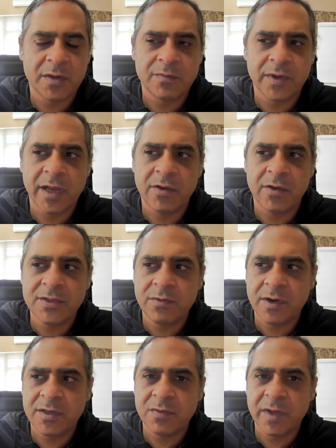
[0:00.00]
But I also
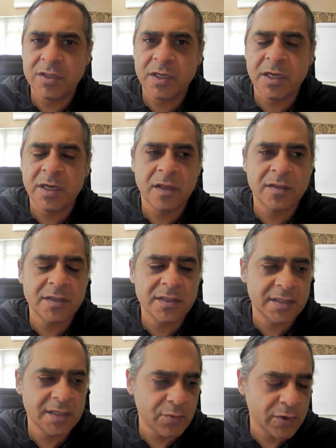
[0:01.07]
wanted to mention here that this
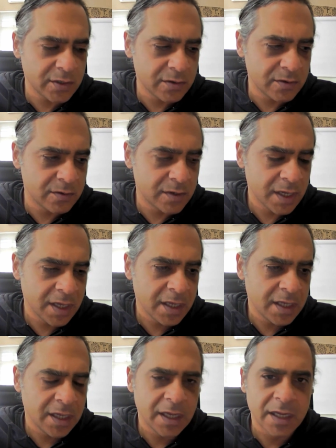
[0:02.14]
is someone who
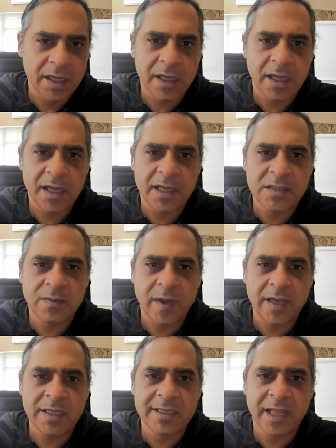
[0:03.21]
has
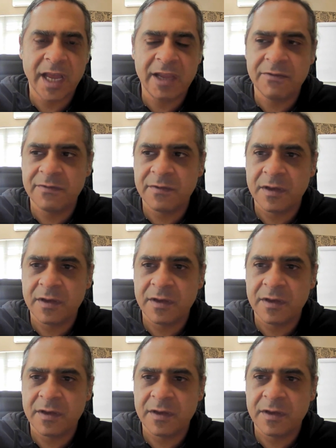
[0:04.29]
spent his life